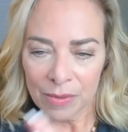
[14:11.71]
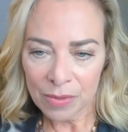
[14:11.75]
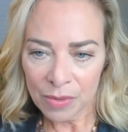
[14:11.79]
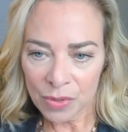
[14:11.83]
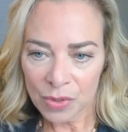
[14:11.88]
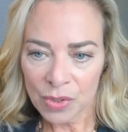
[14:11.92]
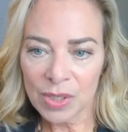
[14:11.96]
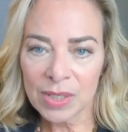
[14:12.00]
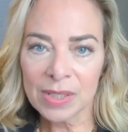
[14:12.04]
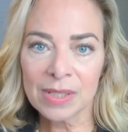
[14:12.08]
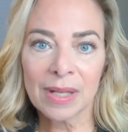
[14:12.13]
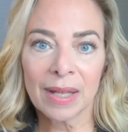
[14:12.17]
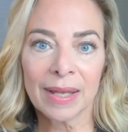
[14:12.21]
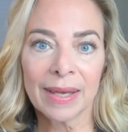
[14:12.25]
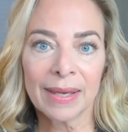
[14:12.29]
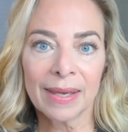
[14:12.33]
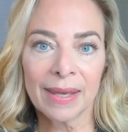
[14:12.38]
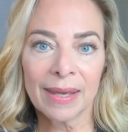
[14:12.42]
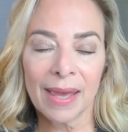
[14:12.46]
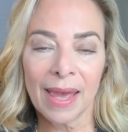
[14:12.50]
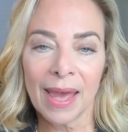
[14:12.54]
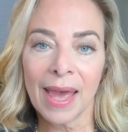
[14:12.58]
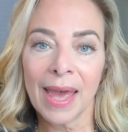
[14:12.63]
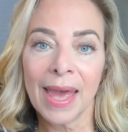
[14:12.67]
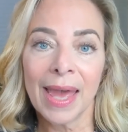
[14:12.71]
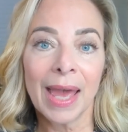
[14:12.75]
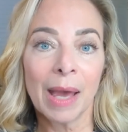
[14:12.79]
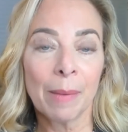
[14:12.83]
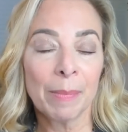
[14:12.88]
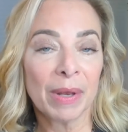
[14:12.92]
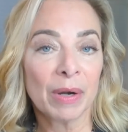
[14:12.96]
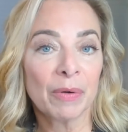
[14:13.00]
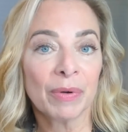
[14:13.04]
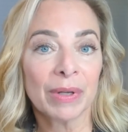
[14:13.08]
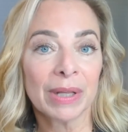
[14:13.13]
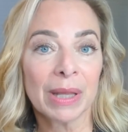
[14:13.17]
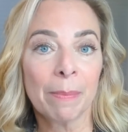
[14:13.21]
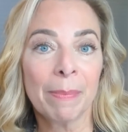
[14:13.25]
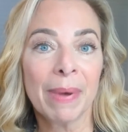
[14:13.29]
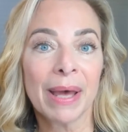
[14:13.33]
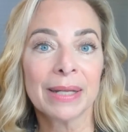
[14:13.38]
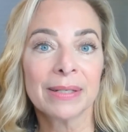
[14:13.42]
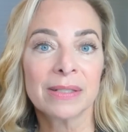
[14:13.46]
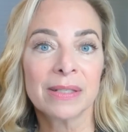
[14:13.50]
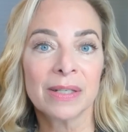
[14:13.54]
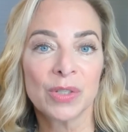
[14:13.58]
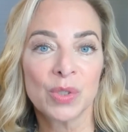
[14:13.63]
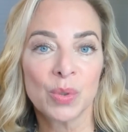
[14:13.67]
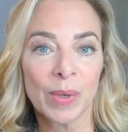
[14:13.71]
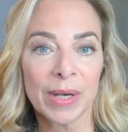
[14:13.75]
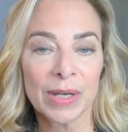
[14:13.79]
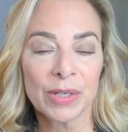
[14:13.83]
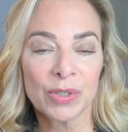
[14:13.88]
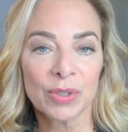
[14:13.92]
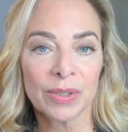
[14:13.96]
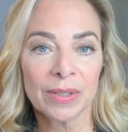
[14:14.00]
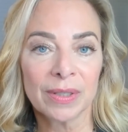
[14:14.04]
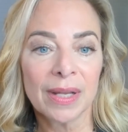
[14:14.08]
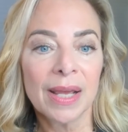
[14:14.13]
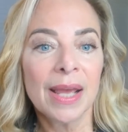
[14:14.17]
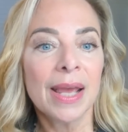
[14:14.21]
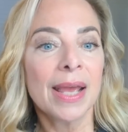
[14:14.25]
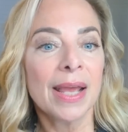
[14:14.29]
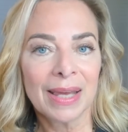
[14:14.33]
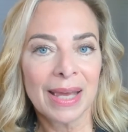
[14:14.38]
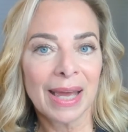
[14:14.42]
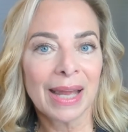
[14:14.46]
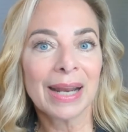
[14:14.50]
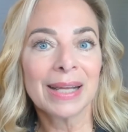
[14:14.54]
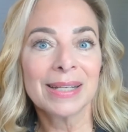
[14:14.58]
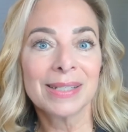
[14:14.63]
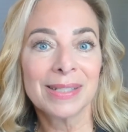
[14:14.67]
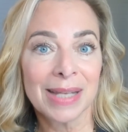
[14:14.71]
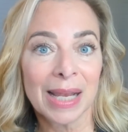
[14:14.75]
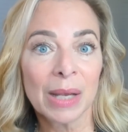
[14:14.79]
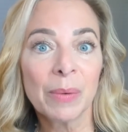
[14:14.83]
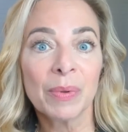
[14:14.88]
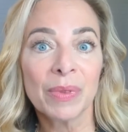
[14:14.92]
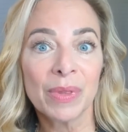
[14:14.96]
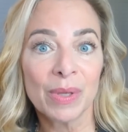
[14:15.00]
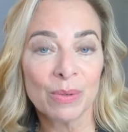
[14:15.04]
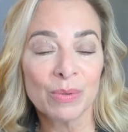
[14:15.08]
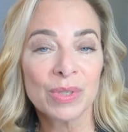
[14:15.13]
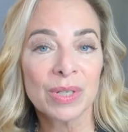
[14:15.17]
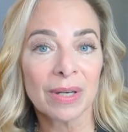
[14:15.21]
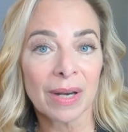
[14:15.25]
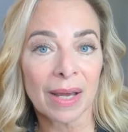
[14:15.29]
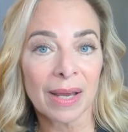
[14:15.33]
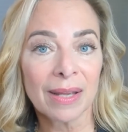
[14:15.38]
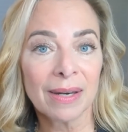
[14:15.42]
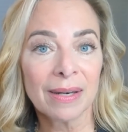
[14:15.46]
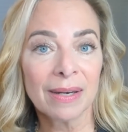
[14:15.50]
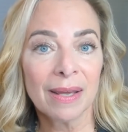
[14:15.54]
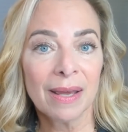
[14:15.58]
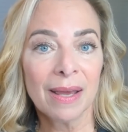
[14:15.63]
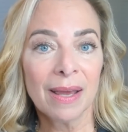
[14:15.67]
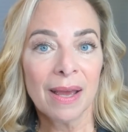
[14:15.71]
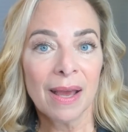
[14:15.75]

She's like, hey, I'm in a really bad situation. Can I stay with you tonight?